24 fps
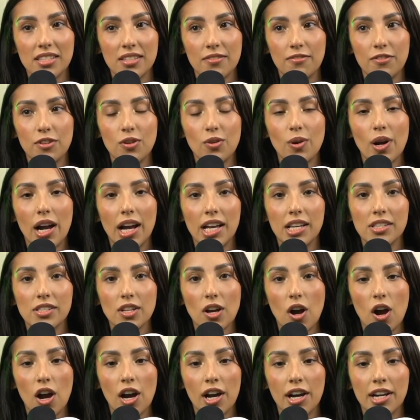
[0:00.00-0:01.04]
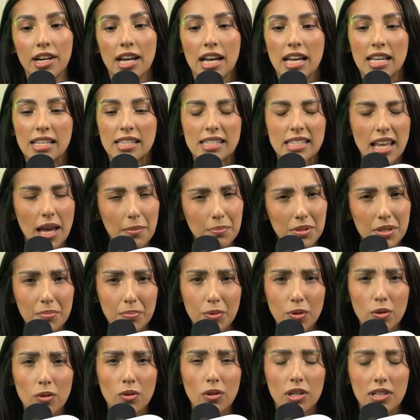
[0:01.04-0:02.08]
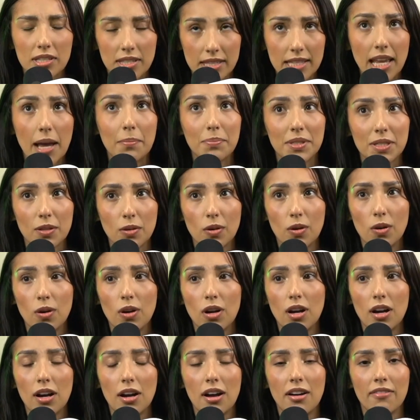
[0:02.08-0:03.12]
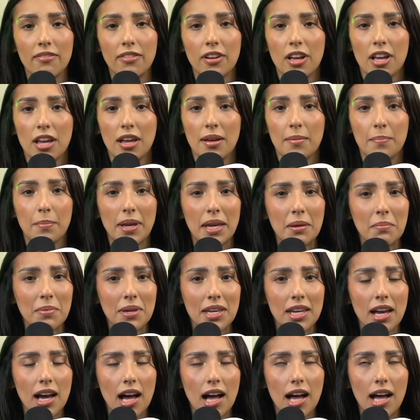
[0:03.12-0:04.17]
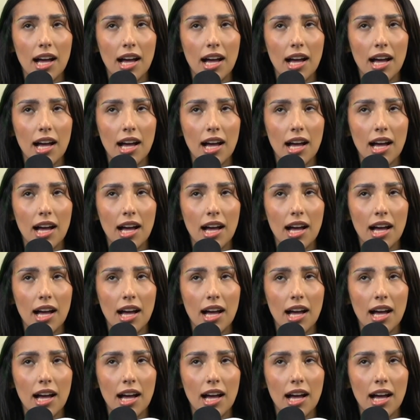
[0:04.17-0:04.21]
If you guys are skeptical of maybe